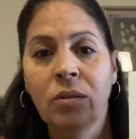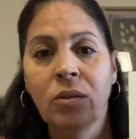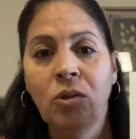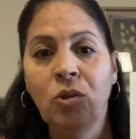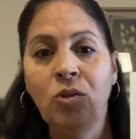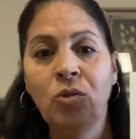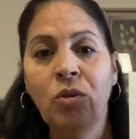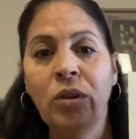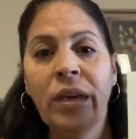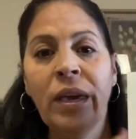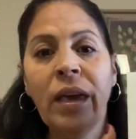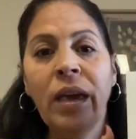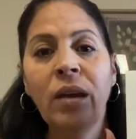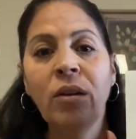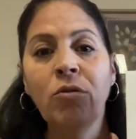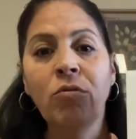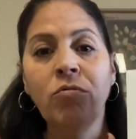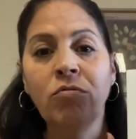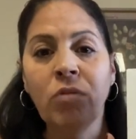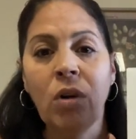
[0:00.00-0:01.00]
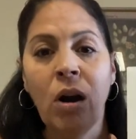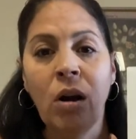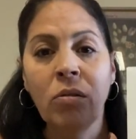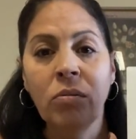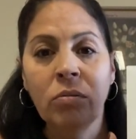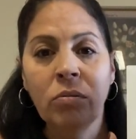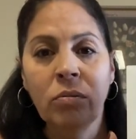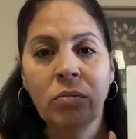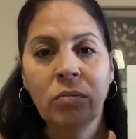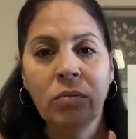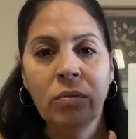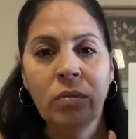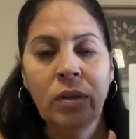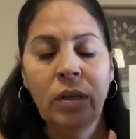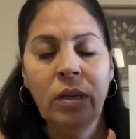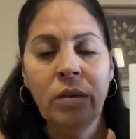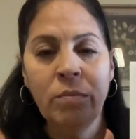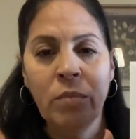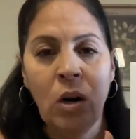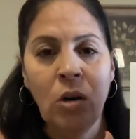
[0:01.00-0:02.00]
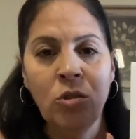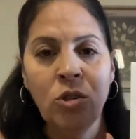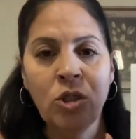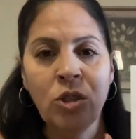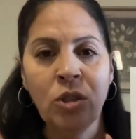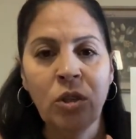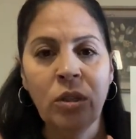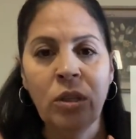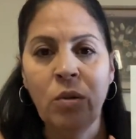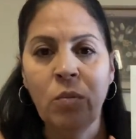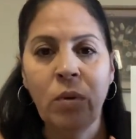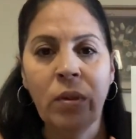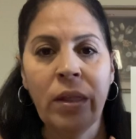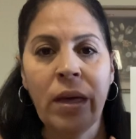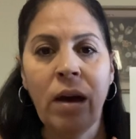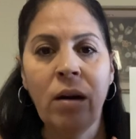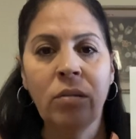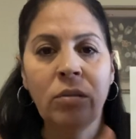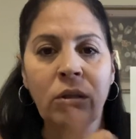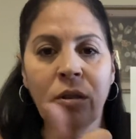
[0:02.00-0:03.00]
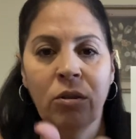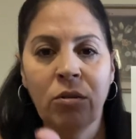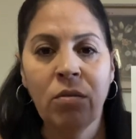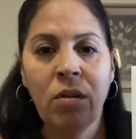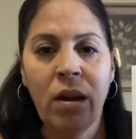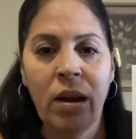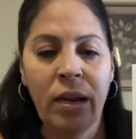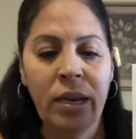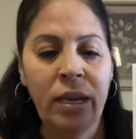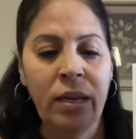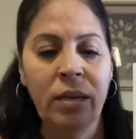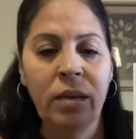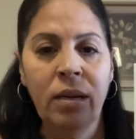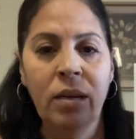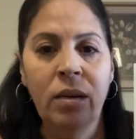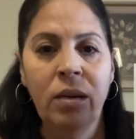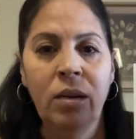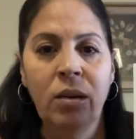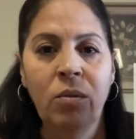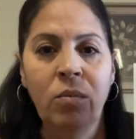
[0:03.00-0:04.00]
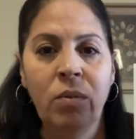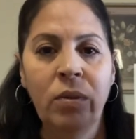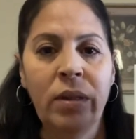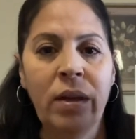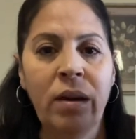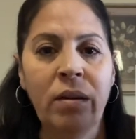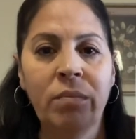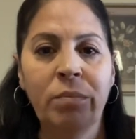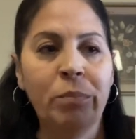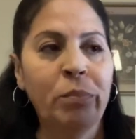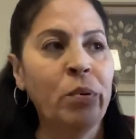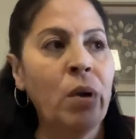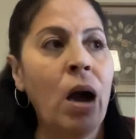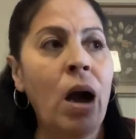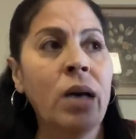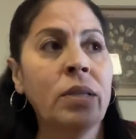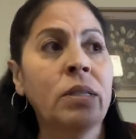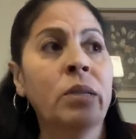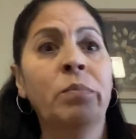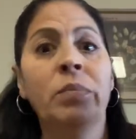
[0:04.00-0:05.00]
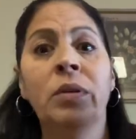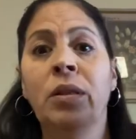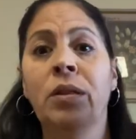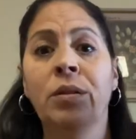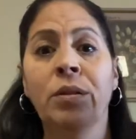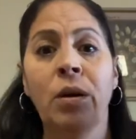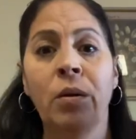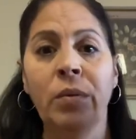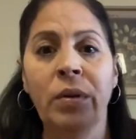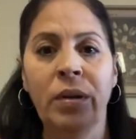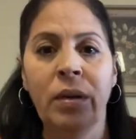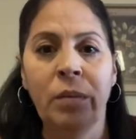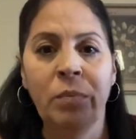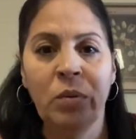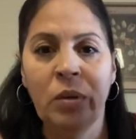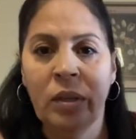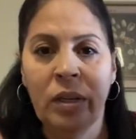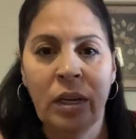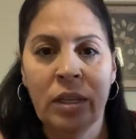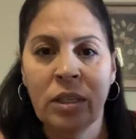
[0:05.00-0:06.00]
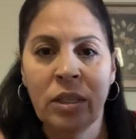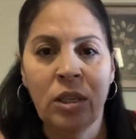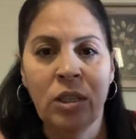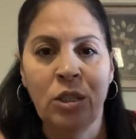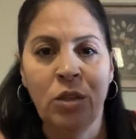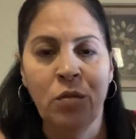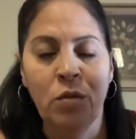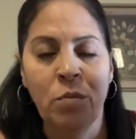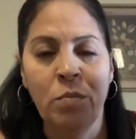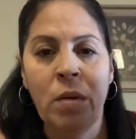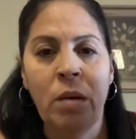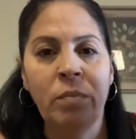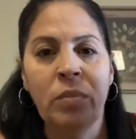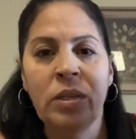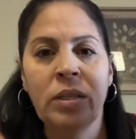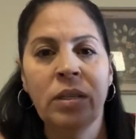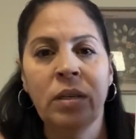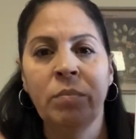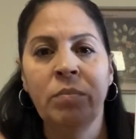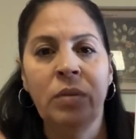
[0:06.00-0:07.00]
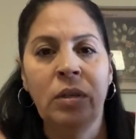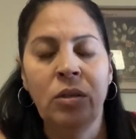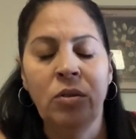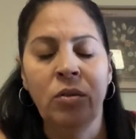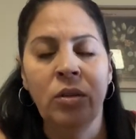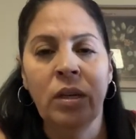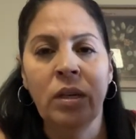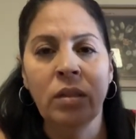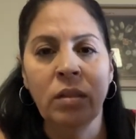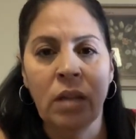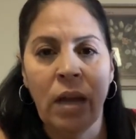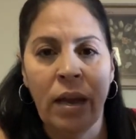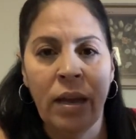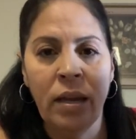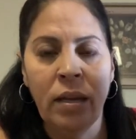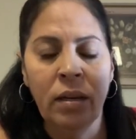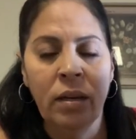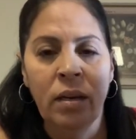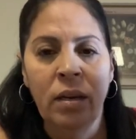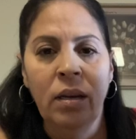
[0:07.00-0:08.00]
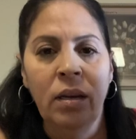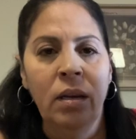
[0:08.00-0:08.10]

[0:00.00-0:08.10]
You can't grow emotionally without the crying, without possibly throwing up your guts because you remembered something you didn't like,